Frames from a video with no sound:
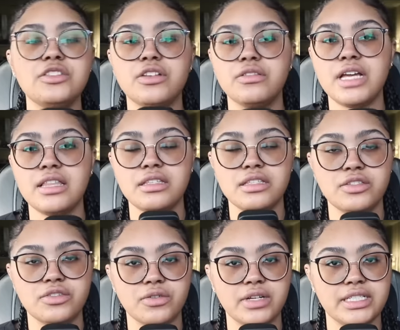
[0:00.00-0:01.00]
so now that this
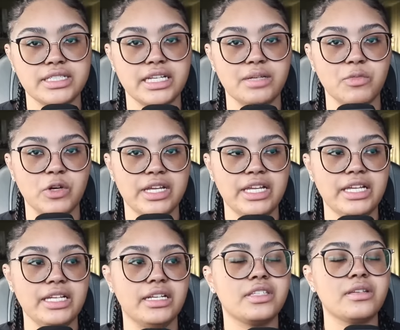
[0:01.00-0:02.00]
story is getting more
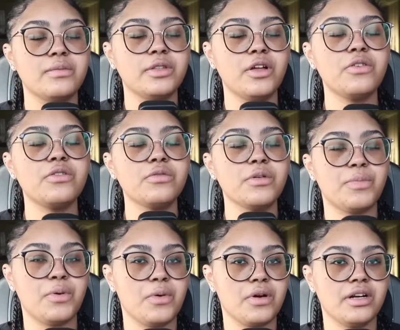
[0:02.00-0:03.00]
heat, some local
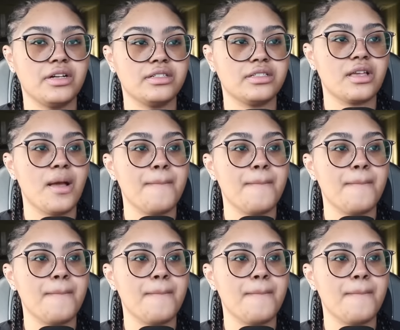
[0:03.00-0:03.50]
reporters